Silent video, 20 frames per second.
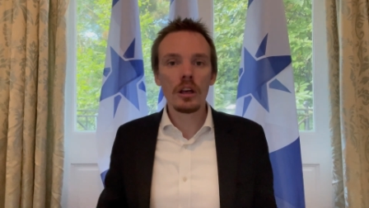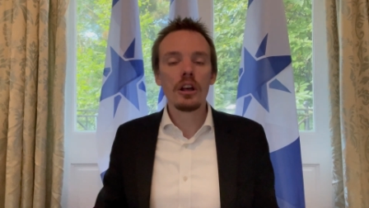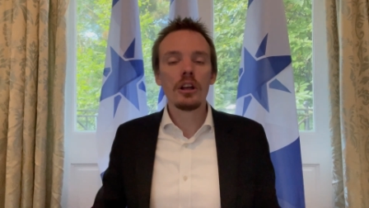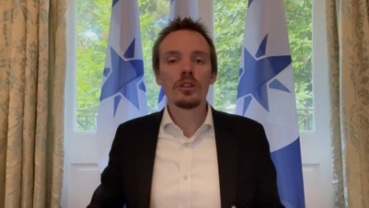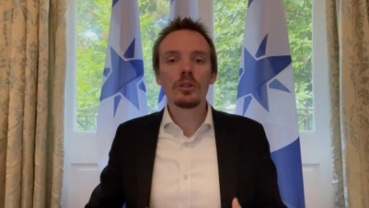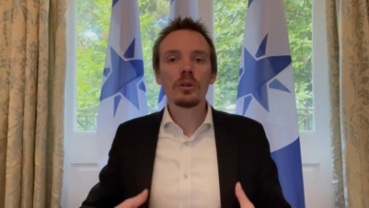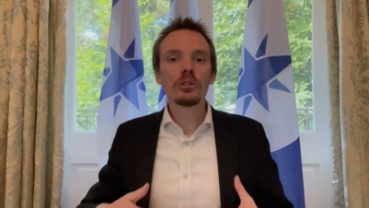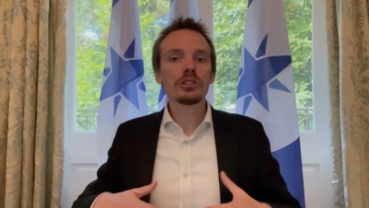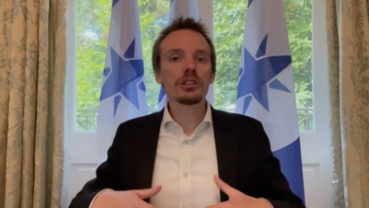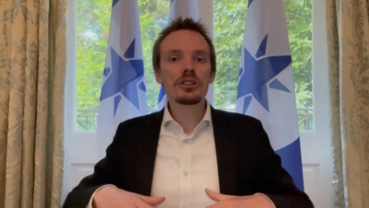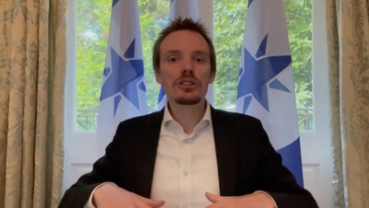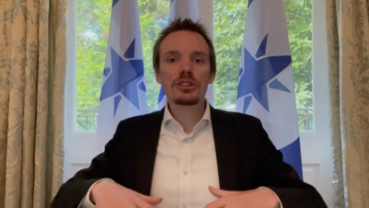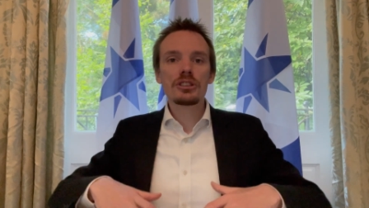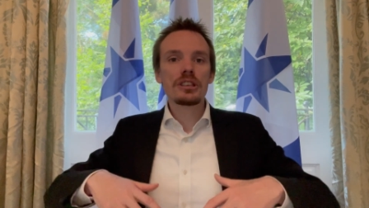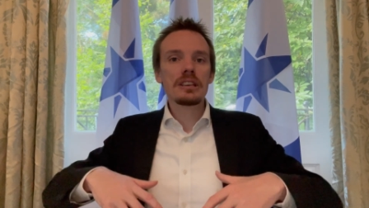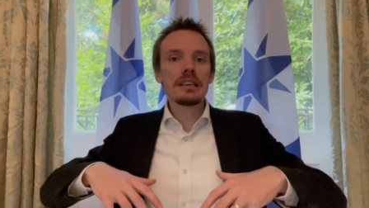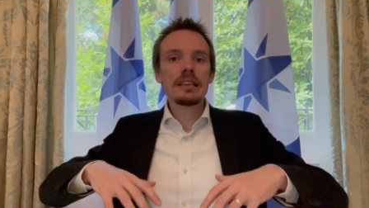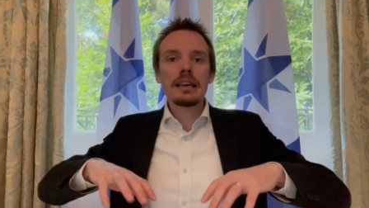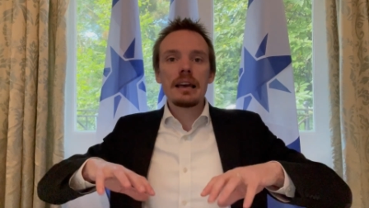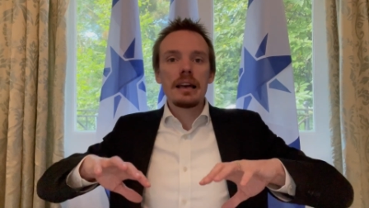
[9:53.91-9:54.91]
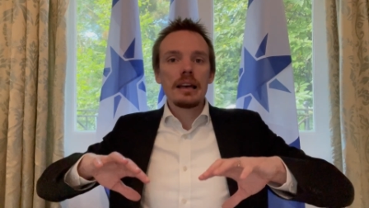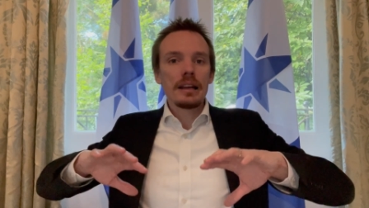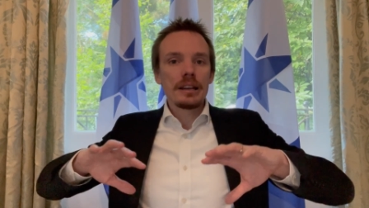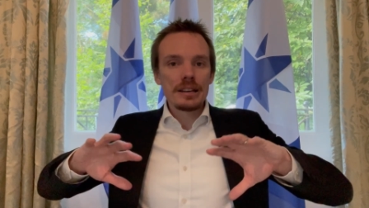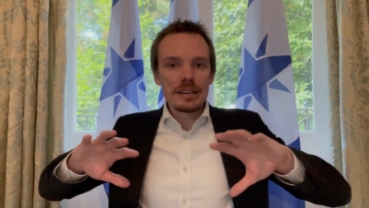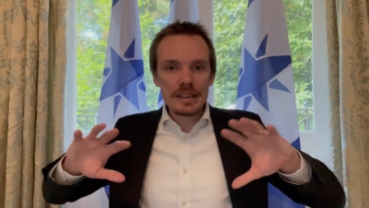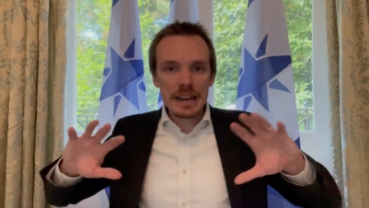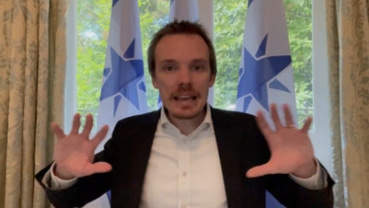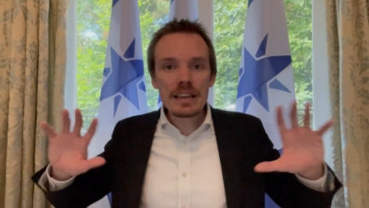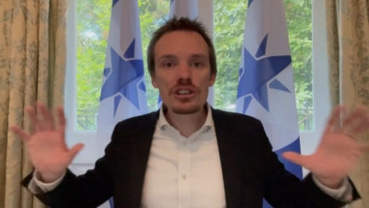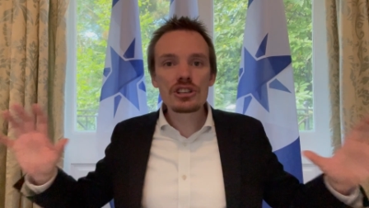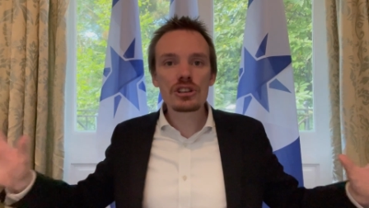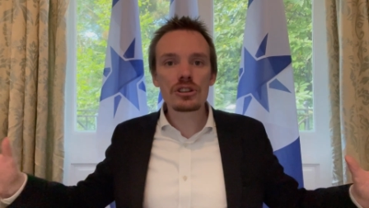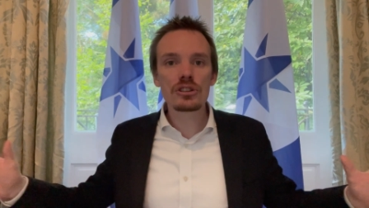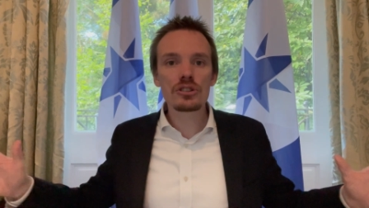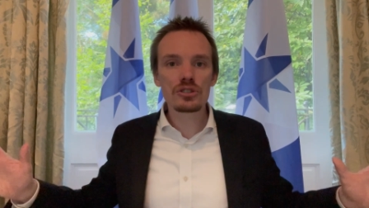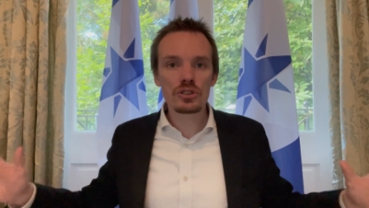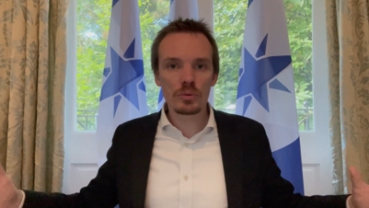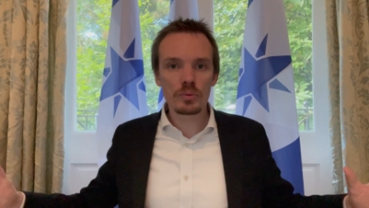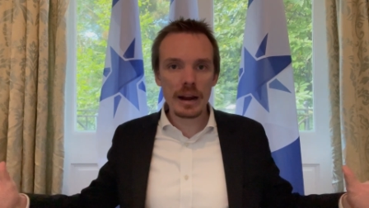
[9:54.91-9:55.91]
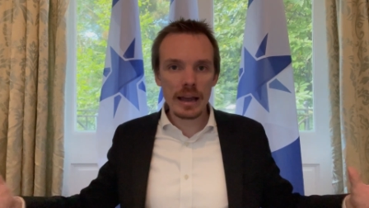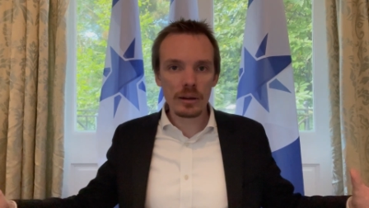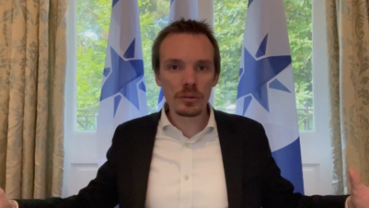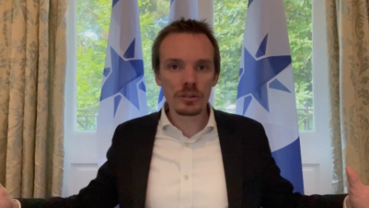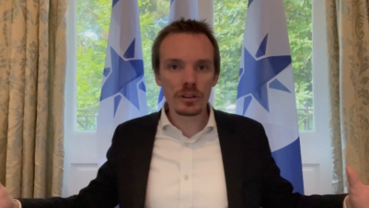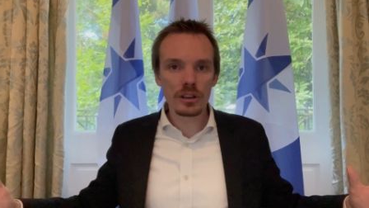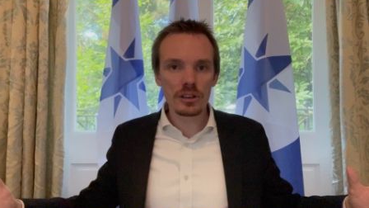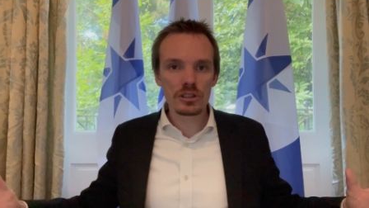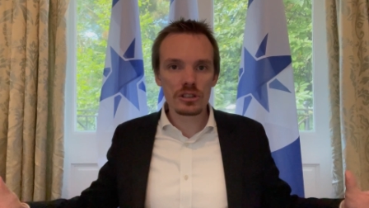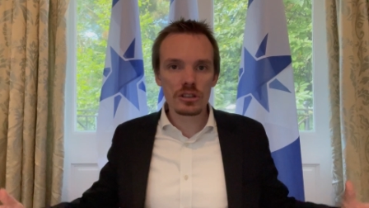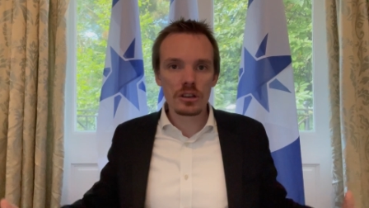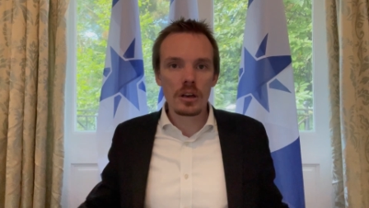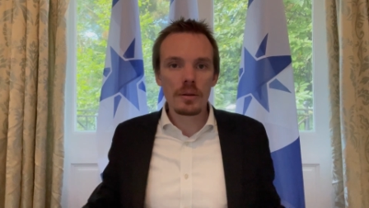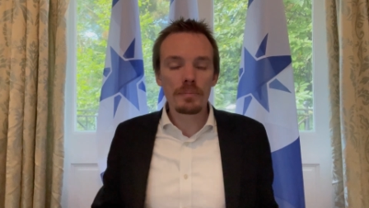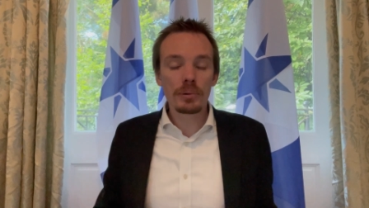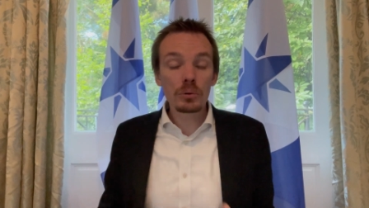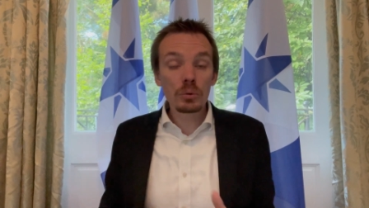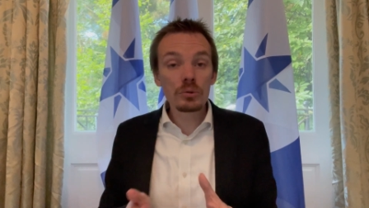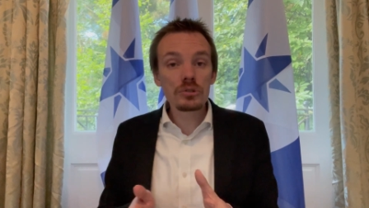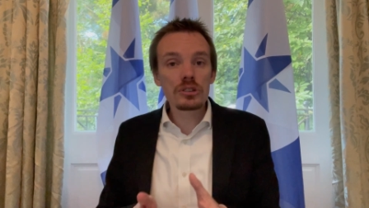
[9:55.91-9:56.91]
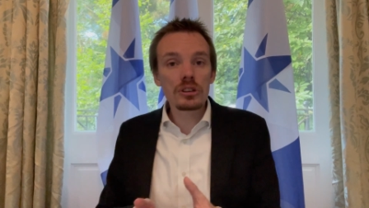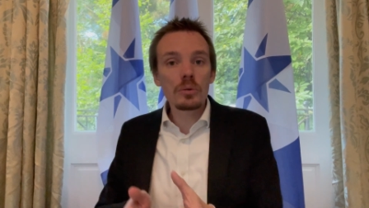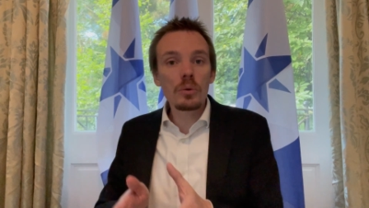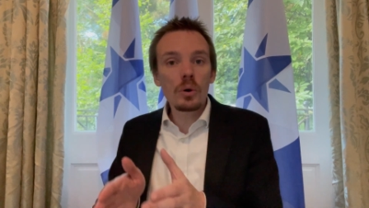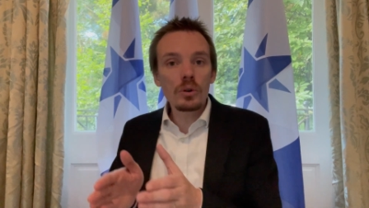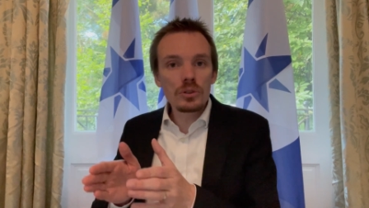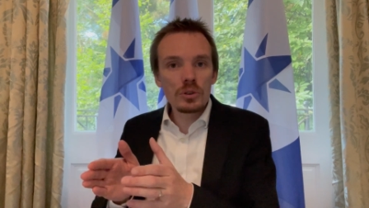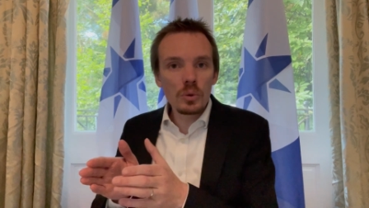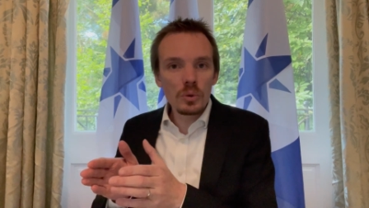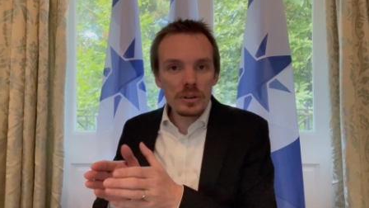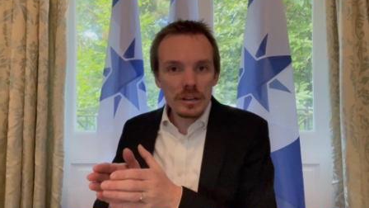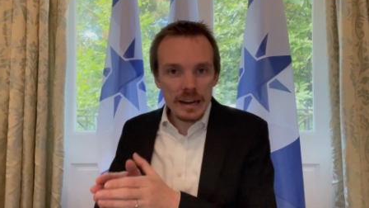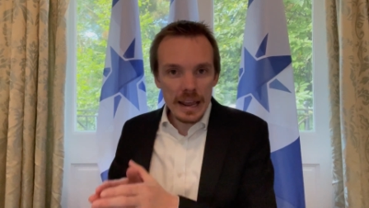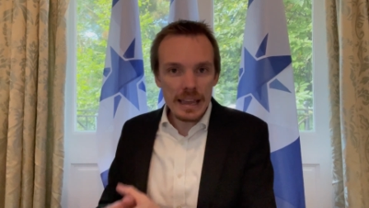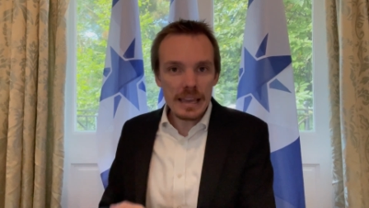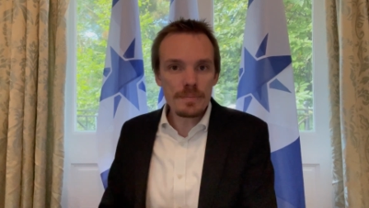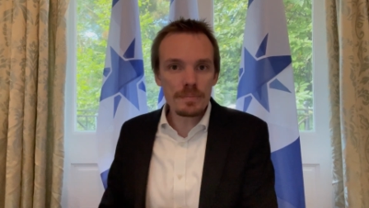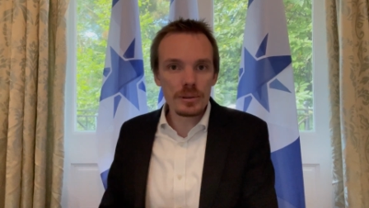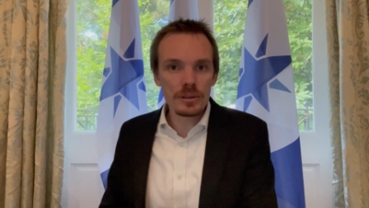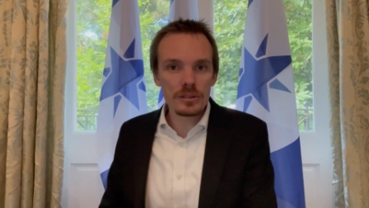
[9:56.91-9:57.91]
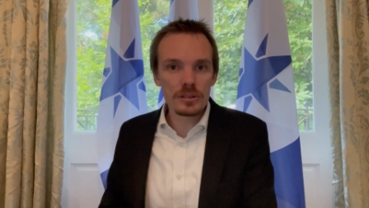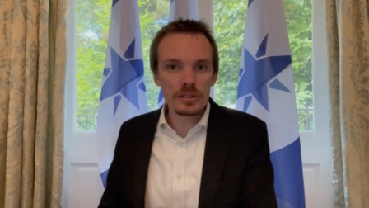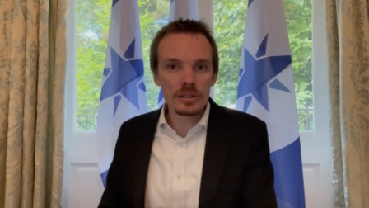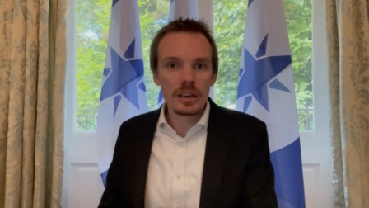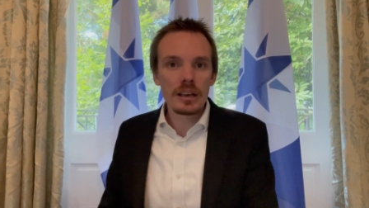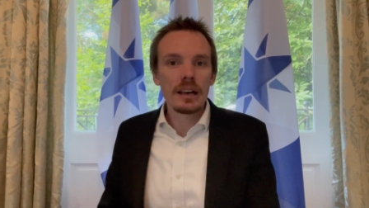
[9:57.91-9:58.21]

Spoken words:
not just the nations around us, but also on your neighbors.